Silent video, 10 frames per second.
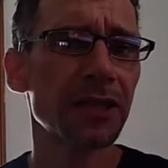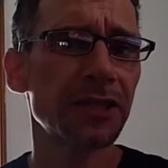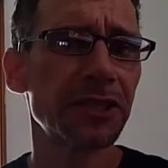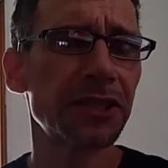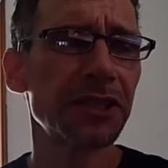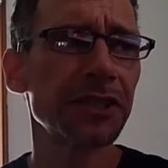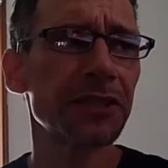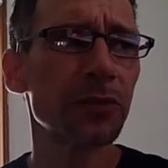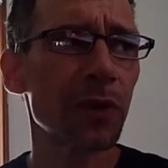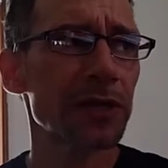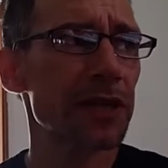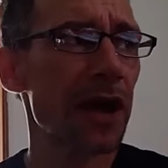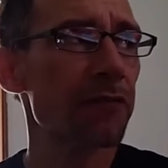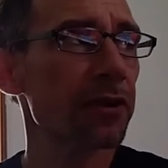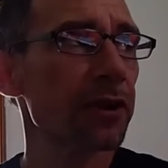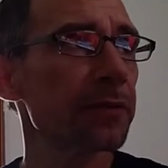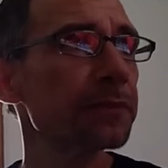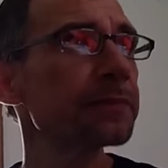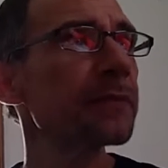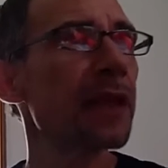She's in West Africa,
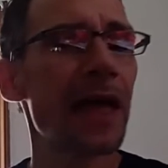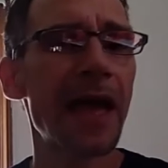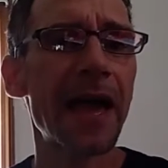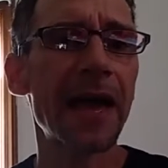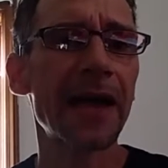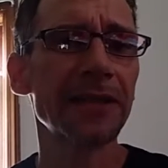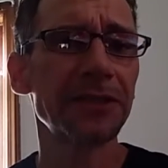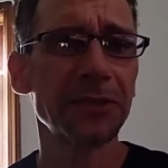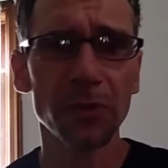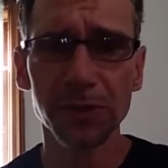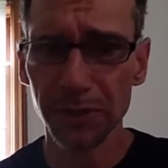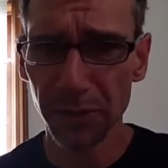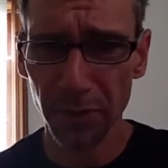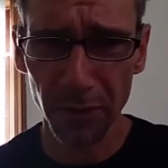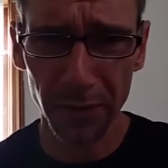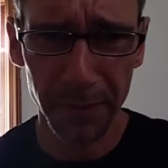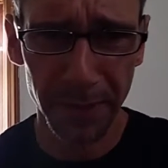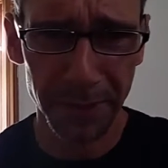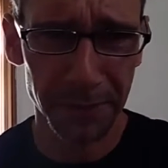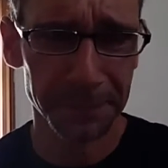and she wasn't the girl in the
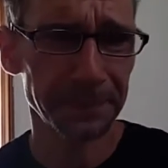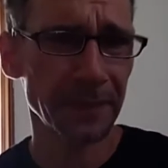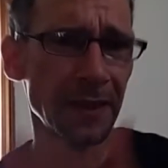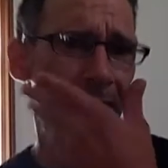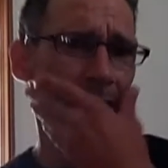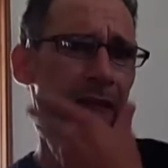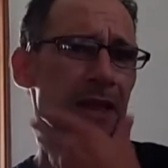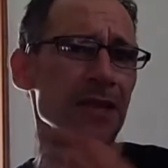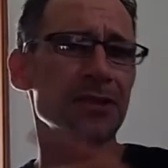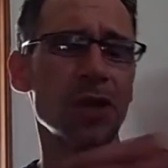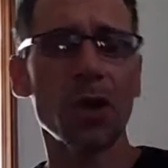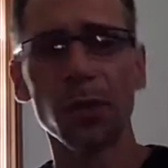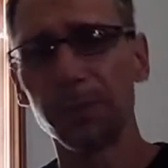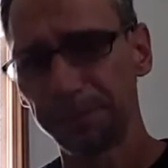picture. So,